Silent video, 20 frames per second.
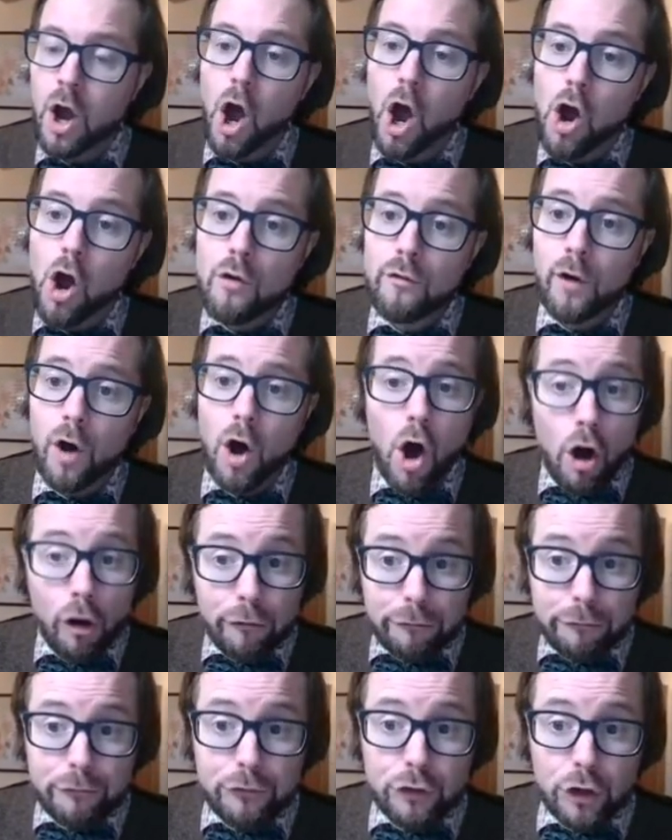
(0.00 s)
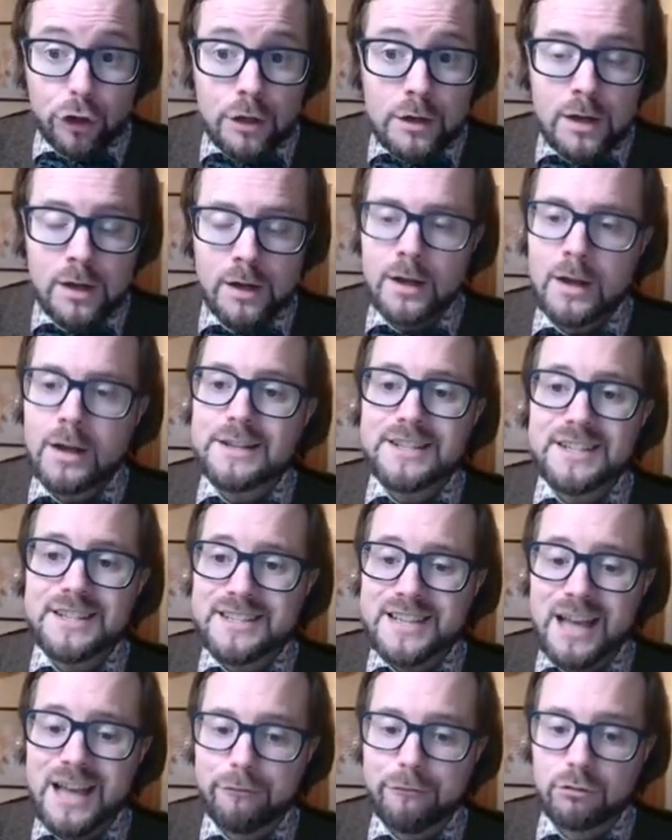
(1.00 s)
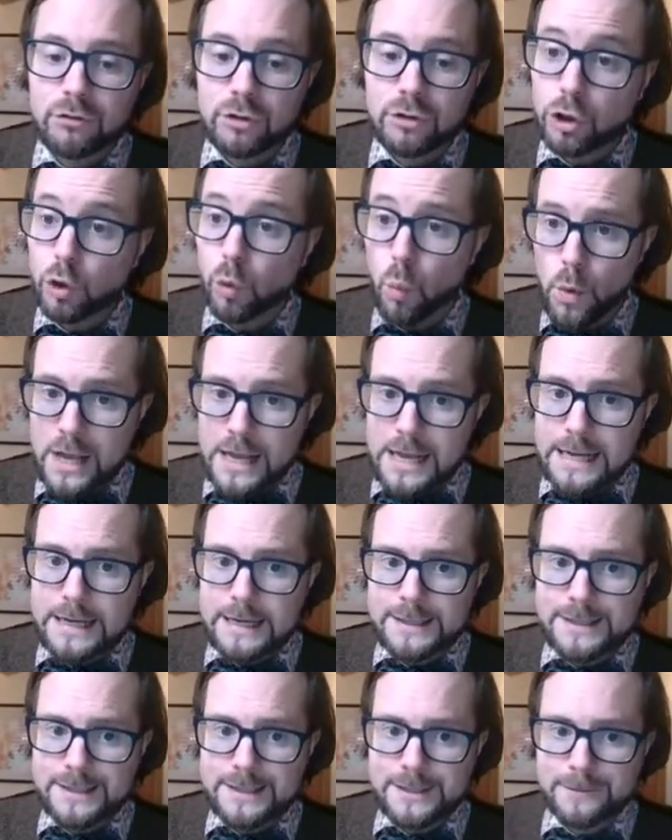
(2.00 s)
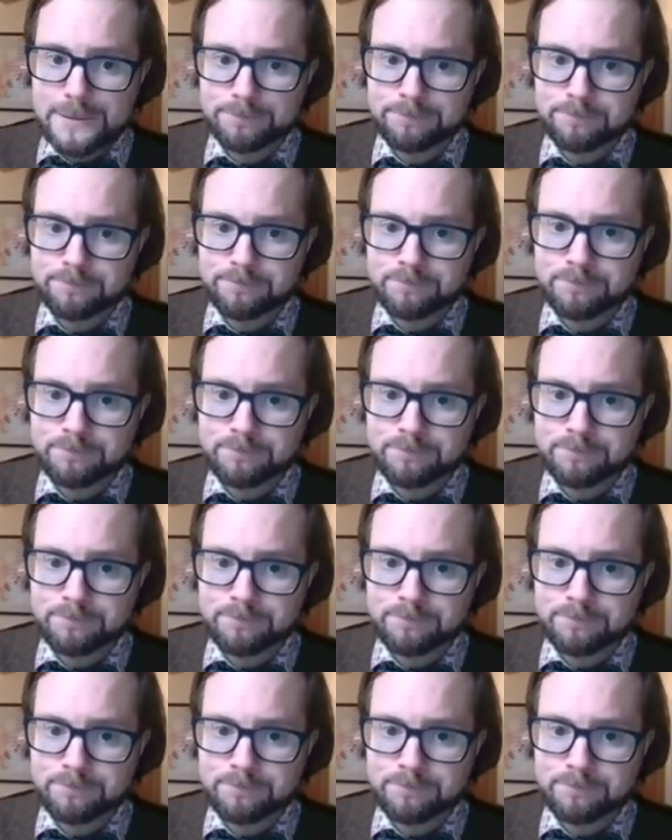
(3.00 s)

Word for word: over often several weeks.